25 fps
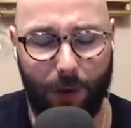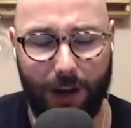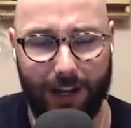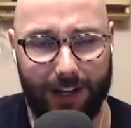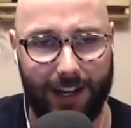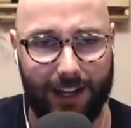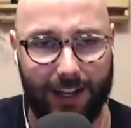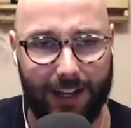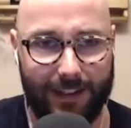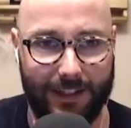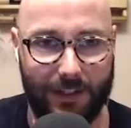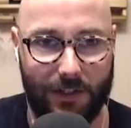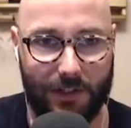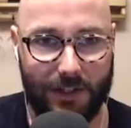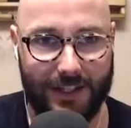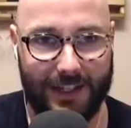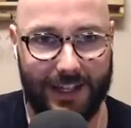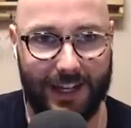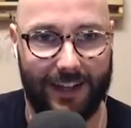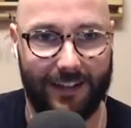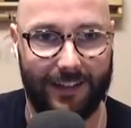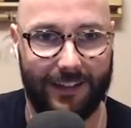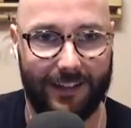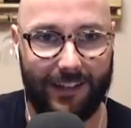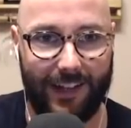Why can't they just
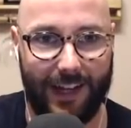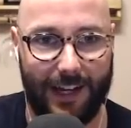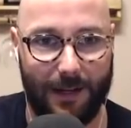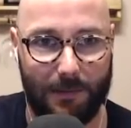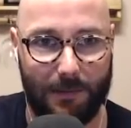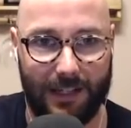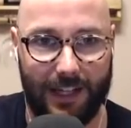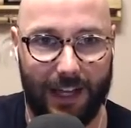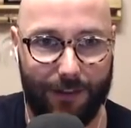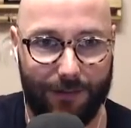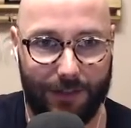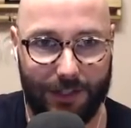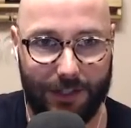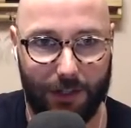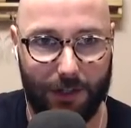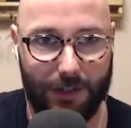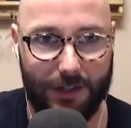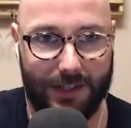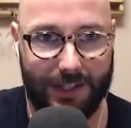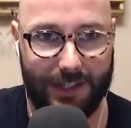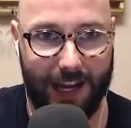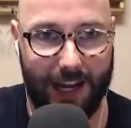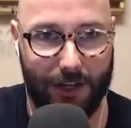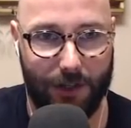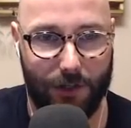take their time and give us a
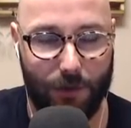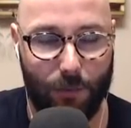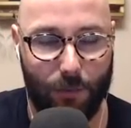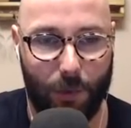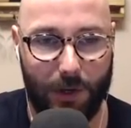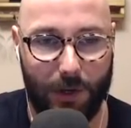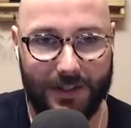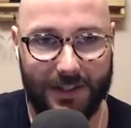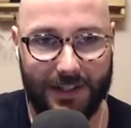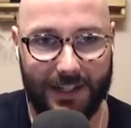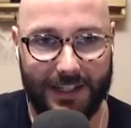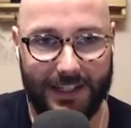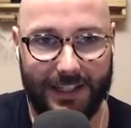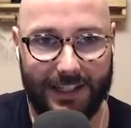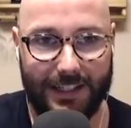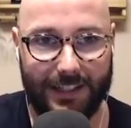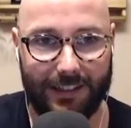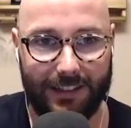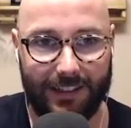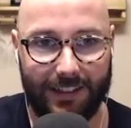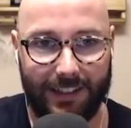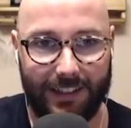good section once a year?